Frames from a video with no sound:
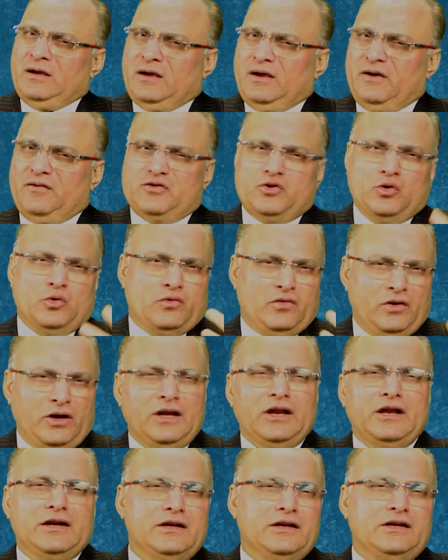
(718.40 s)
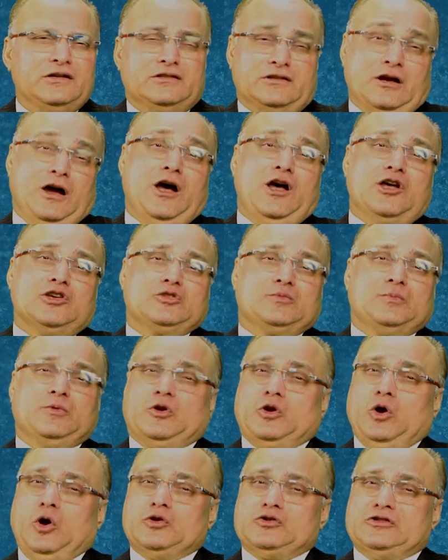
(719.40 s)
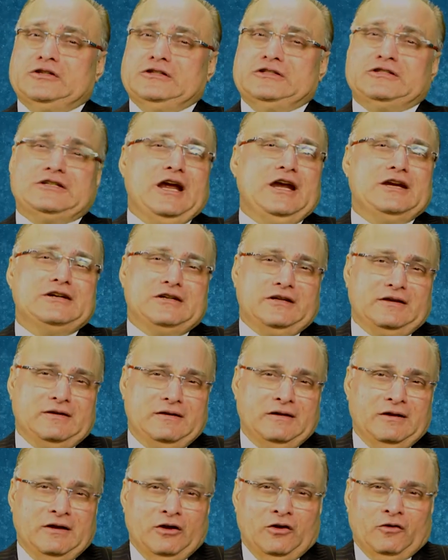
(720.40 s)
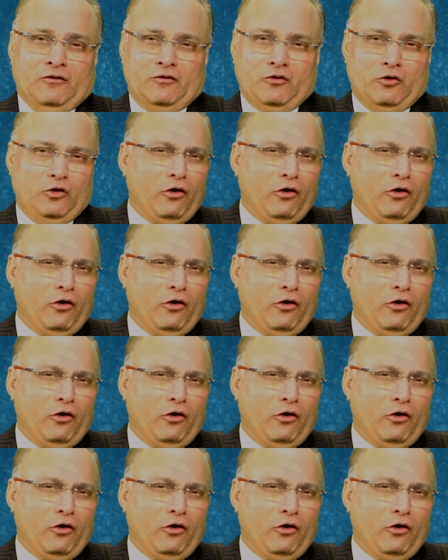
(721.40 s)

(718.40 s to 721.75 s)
if you really need task, precaution, chanting, for